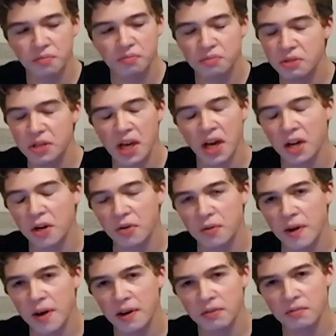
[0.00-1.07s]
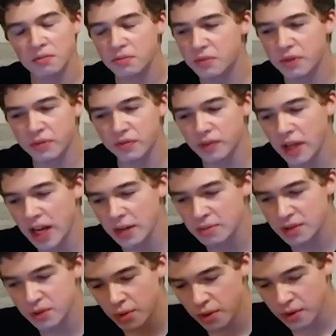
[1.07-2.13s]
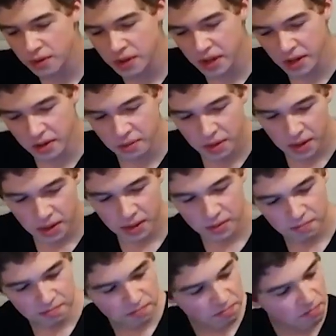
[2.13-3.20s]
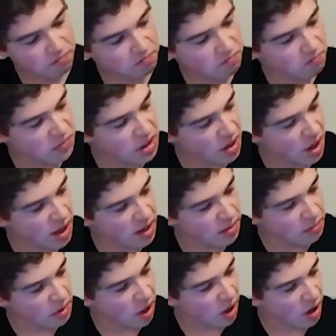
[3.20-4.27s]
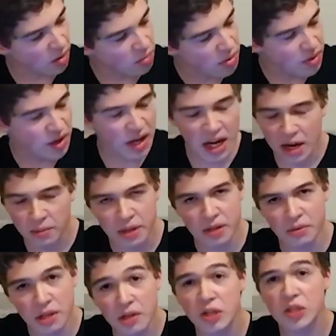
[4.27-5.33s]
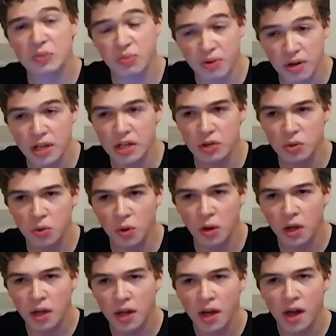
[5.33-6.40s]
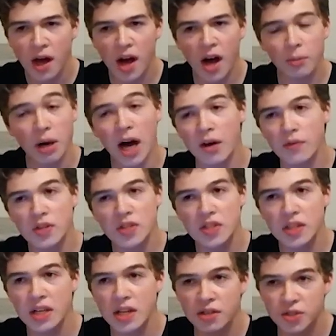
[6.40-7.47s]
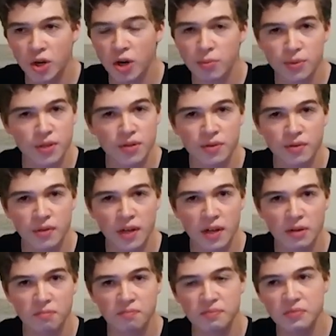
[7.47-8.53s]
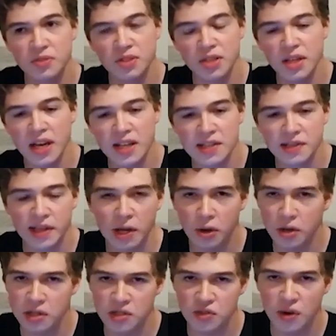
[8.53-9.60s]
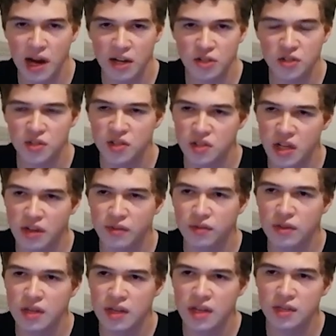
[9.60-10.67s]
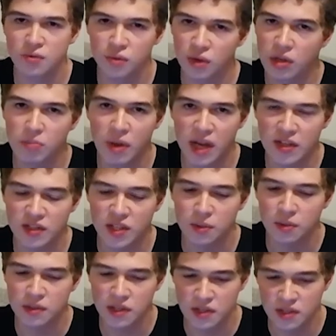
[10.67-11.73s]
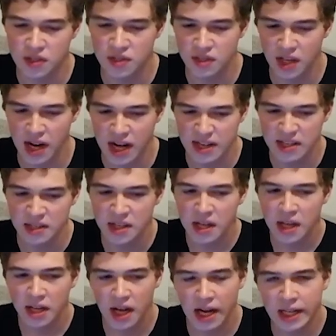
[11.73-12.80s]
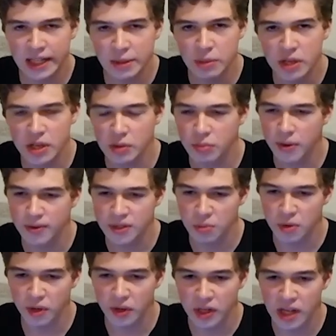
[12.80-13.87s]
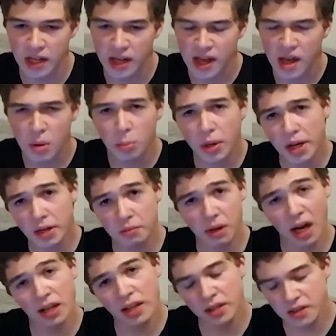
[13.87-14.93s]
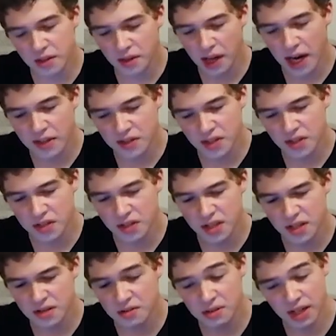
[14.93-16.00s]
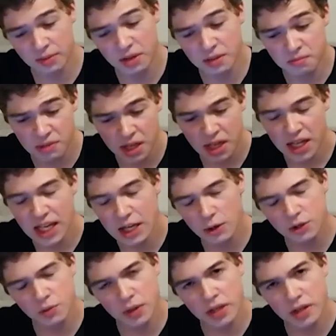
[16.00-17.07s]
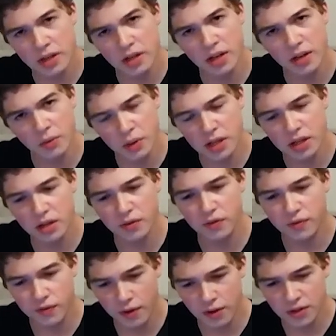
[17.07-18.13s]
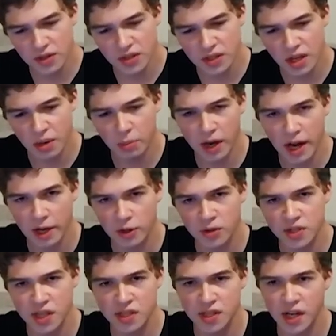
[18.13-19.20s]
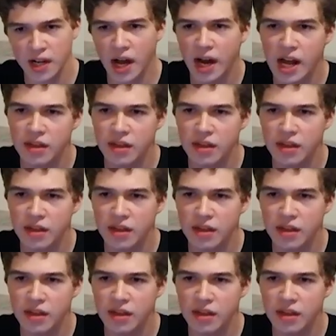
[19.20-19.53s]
You can't go wrong. The flame sword, the gun arm thing. I mean, he looks pretty cool. Obviously, in terms of today's LEGO construction stuff, he's really basic with his design and kind of limited in posability. But I like the classics, and I mean, he was one of the first Bionicle sets that I got.